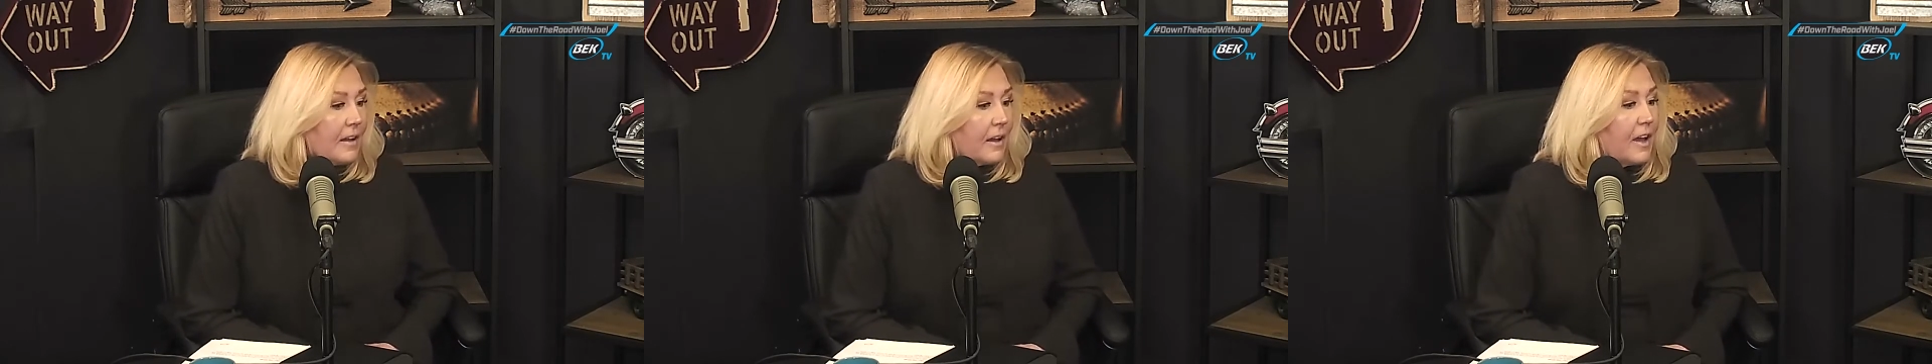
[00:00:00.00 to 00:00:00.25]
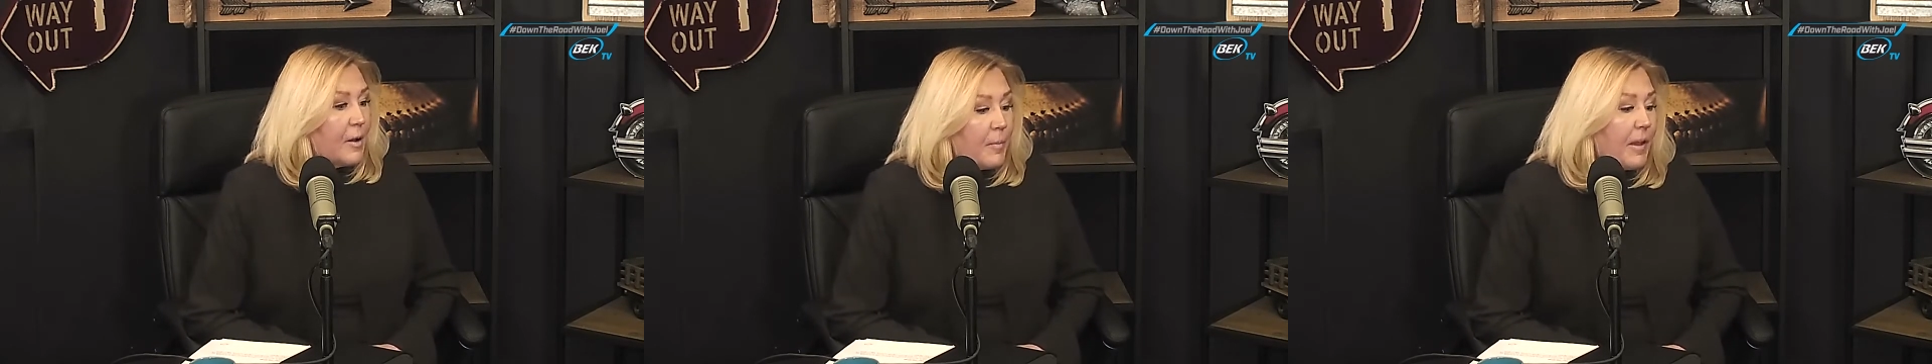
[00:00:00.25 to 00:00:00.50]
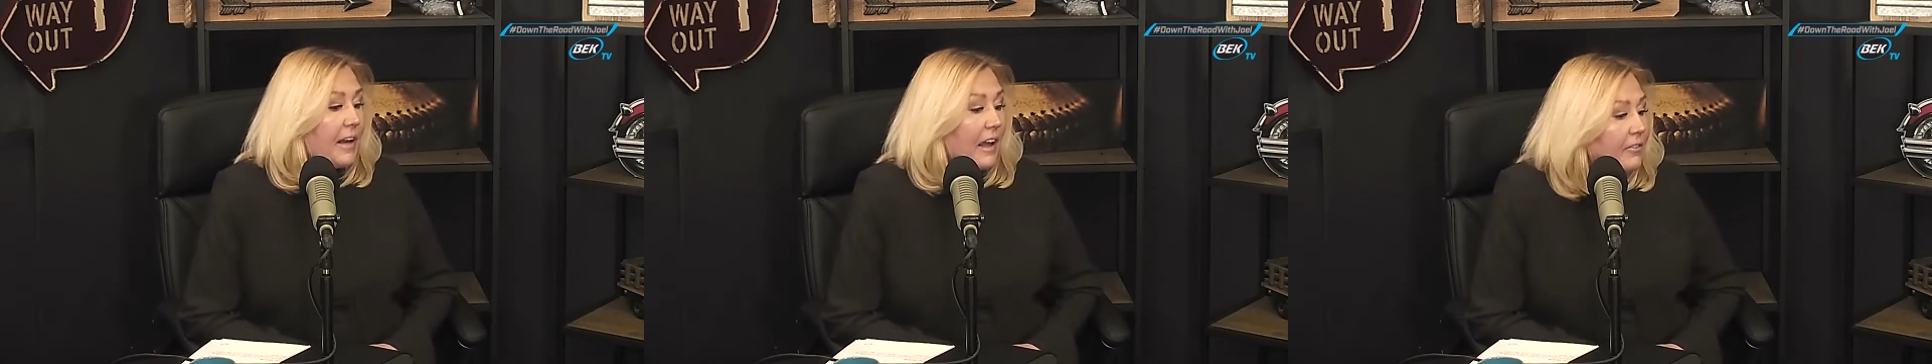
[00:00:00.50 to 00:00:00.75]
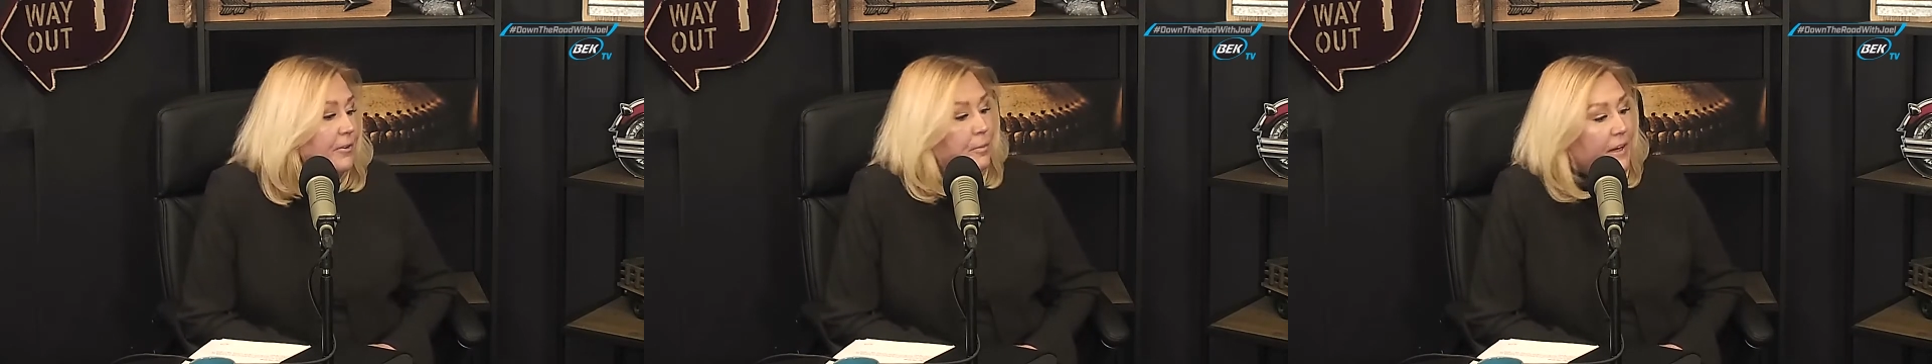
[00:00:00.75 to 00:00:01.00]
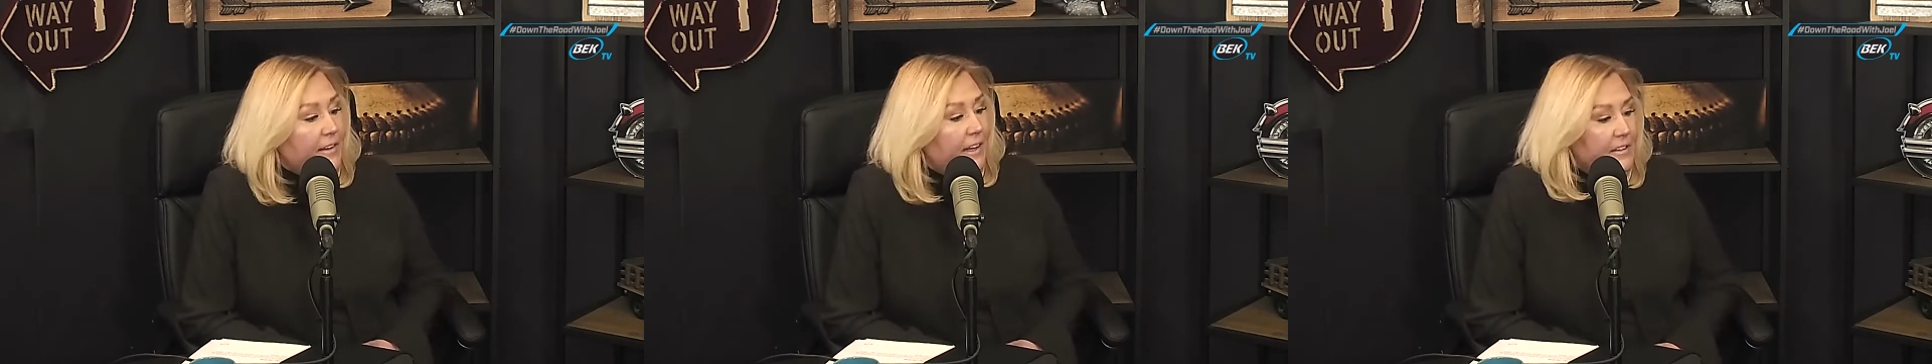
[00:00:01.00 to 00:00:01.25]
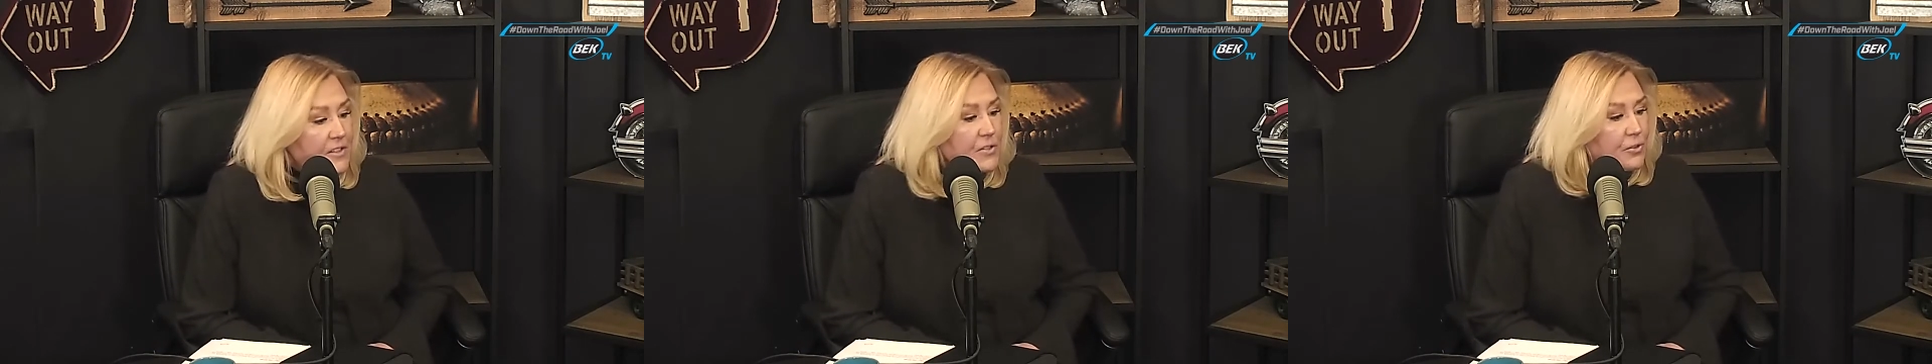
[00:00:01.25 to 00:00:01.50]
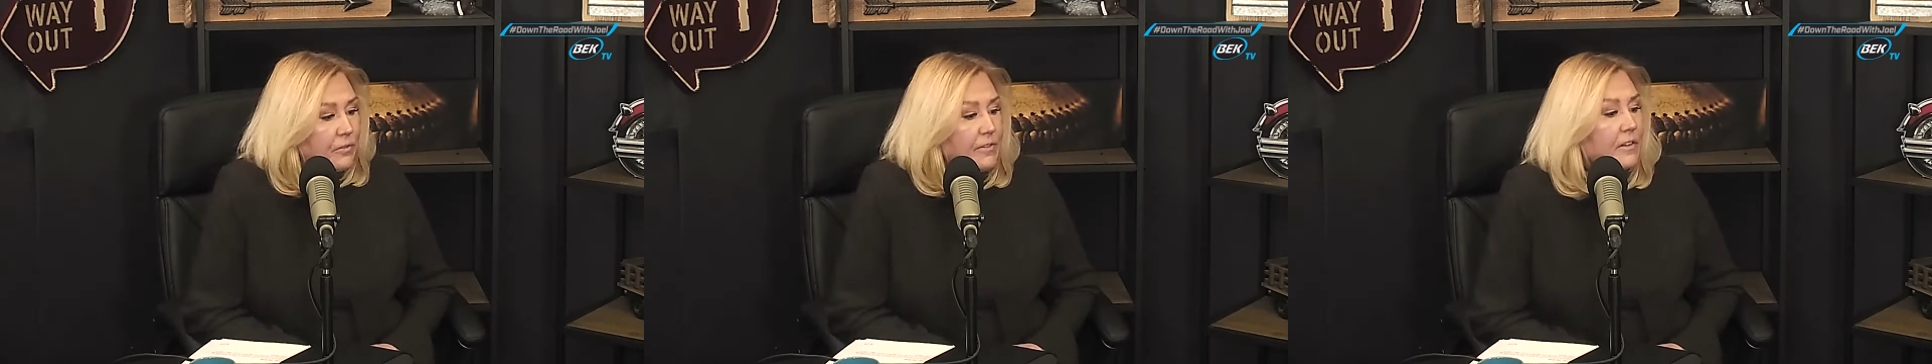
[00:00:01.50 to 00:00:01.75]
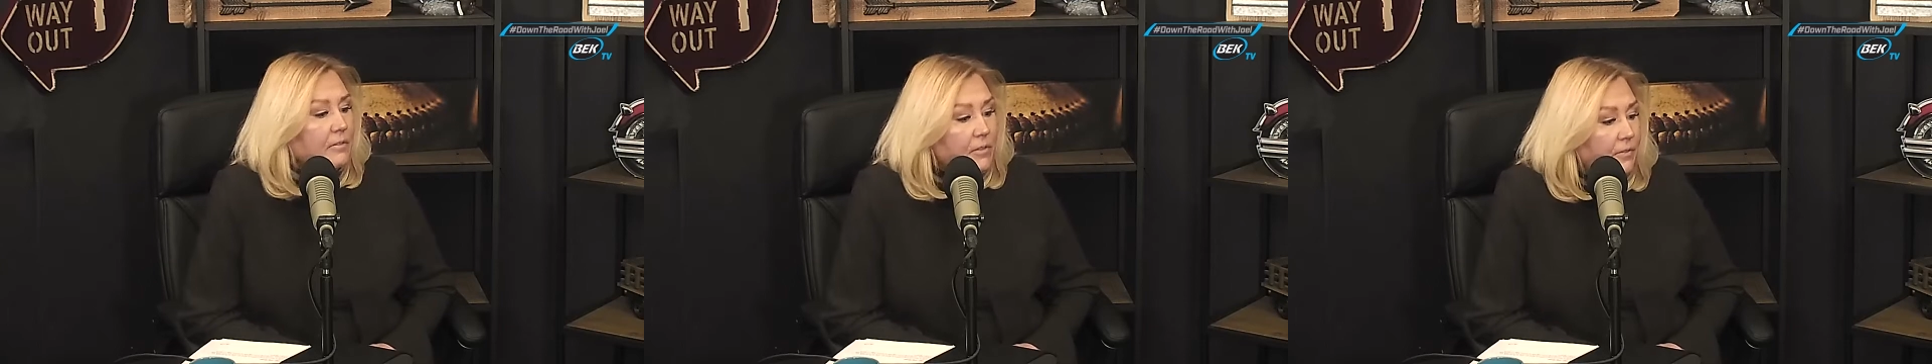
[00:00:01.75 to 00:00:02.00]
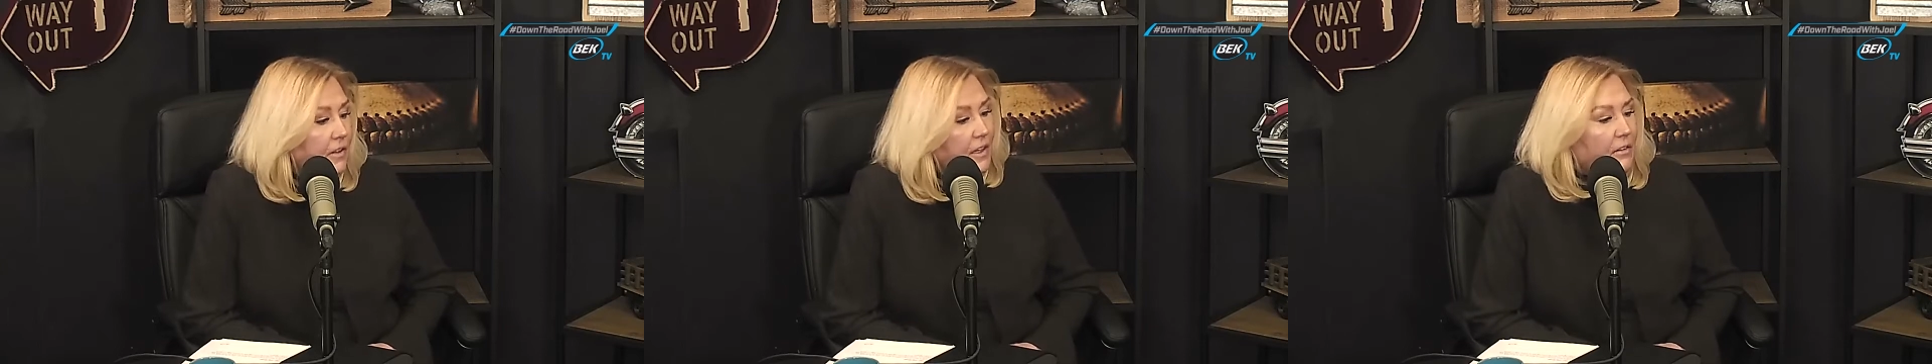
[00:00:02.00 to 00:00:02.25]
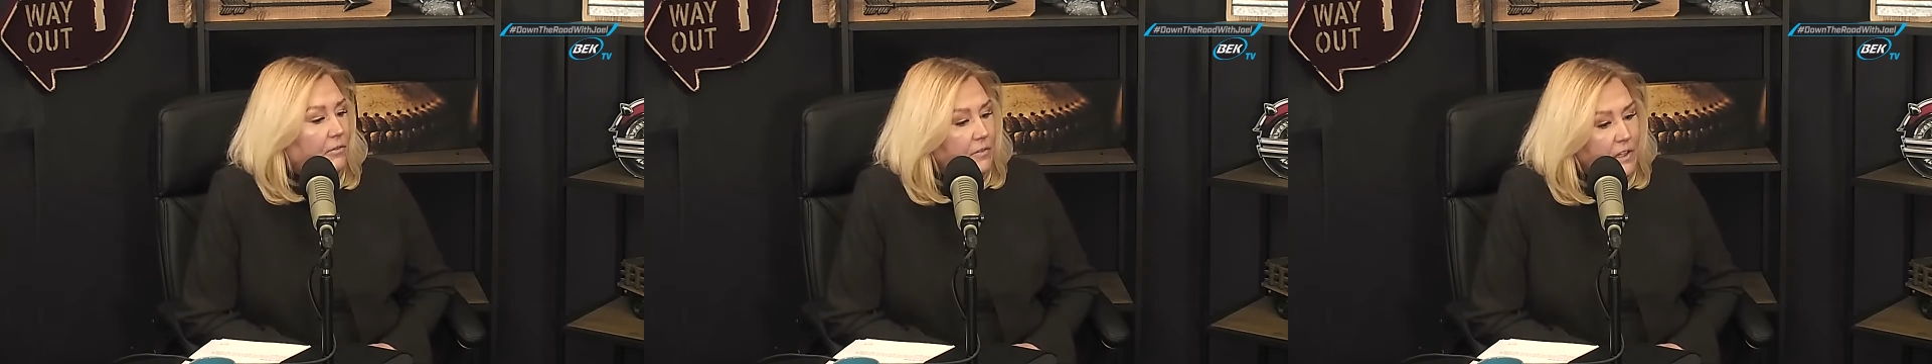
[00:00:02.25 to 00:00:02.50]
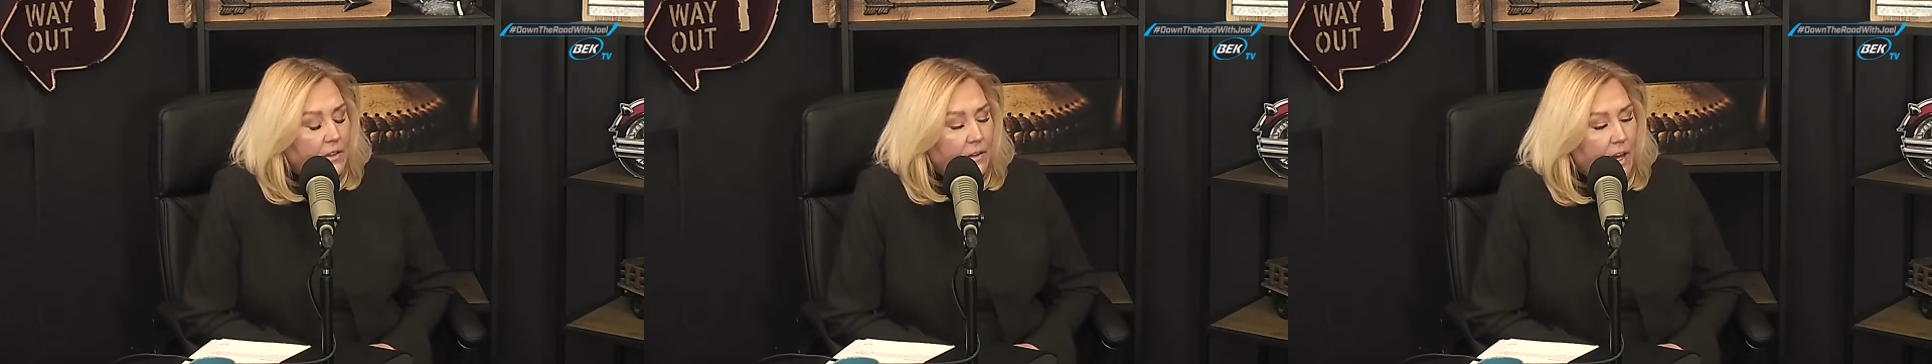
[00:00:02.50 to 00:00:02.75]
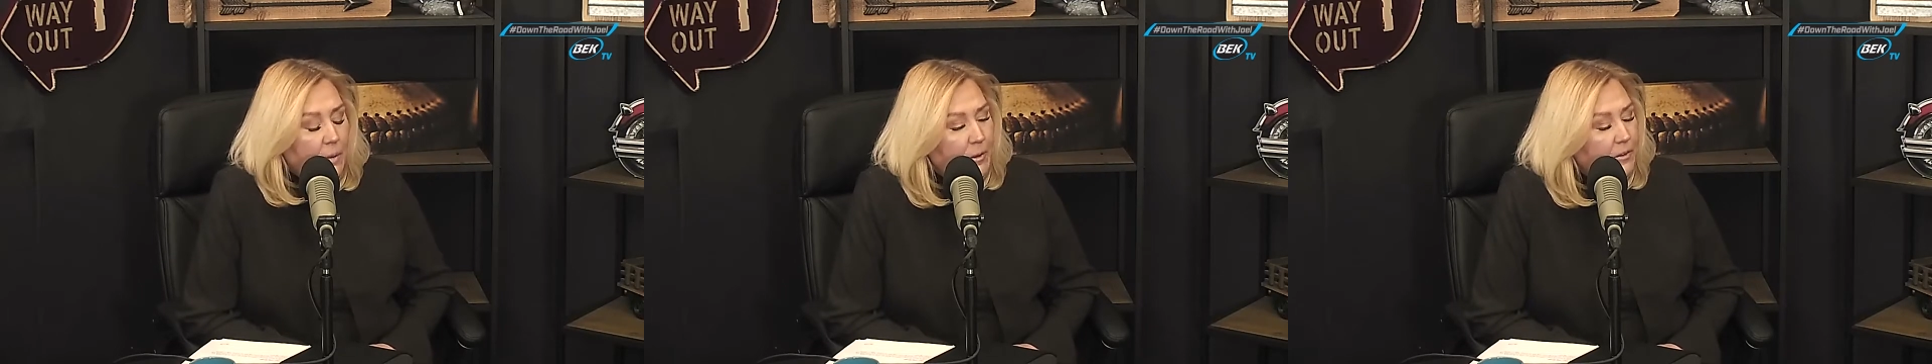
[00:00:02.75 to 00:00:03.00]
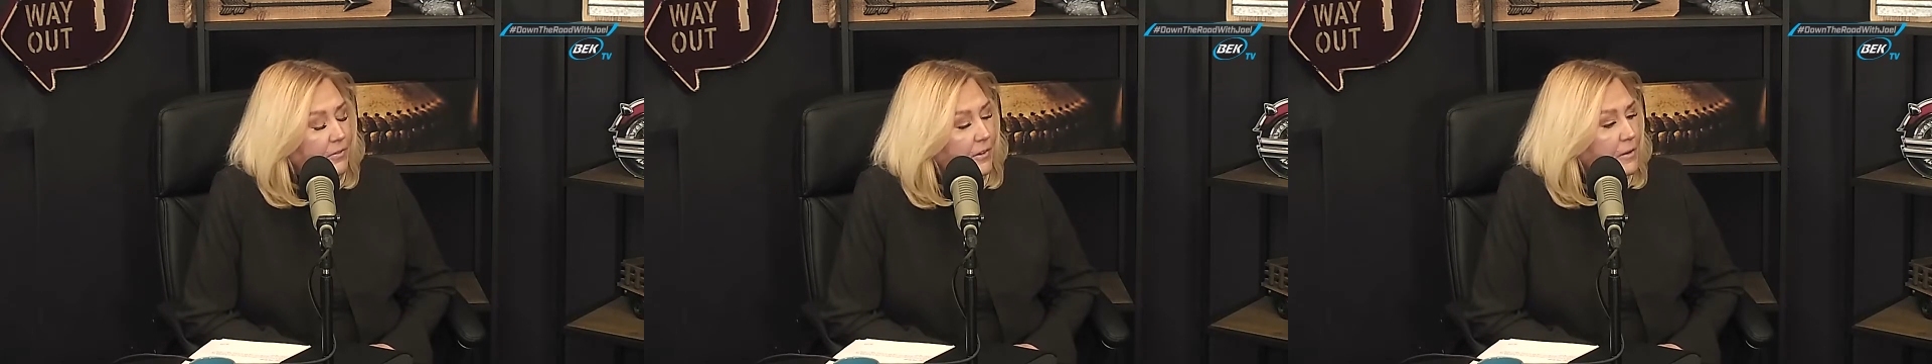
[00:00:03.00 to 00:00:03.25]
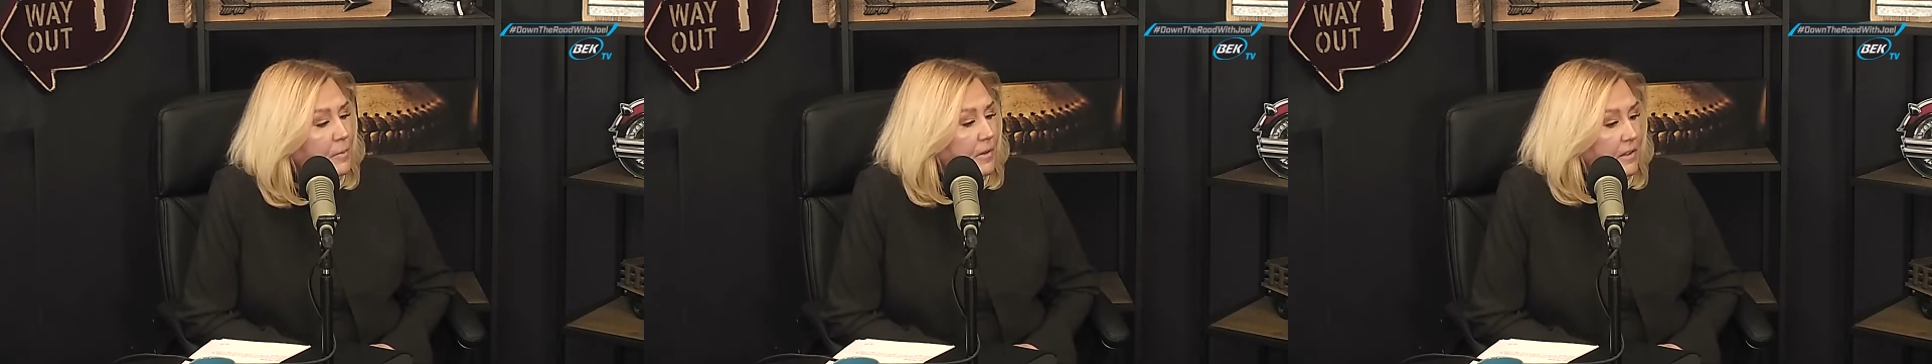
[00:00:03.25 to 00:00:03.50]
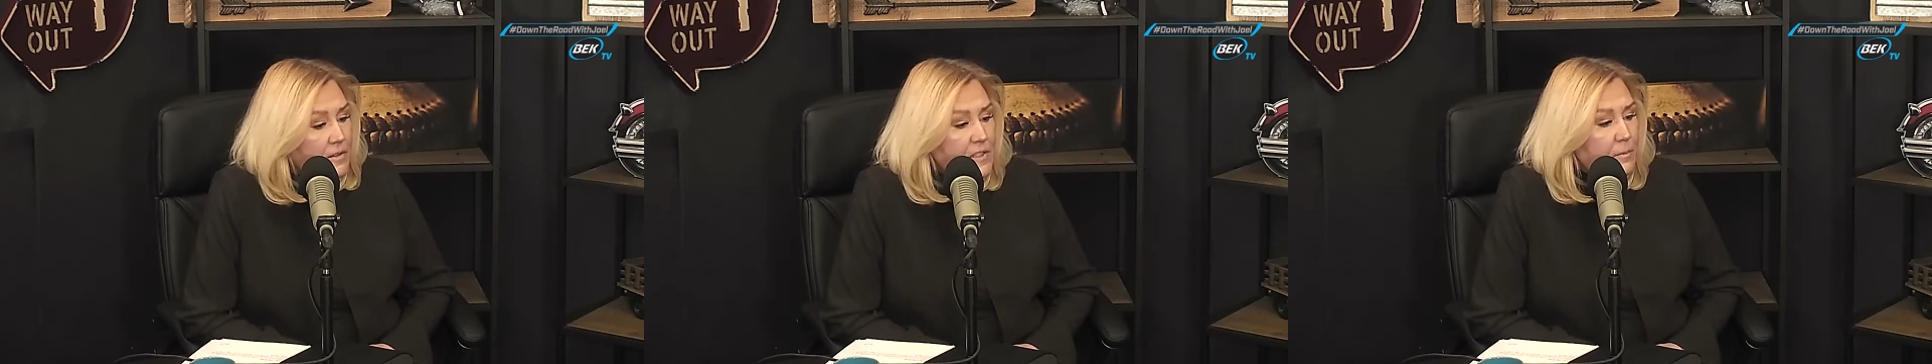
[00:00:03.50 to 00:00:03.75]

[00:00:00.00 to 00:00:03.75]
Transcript: And after my dad served in Vietnam and the Philippines,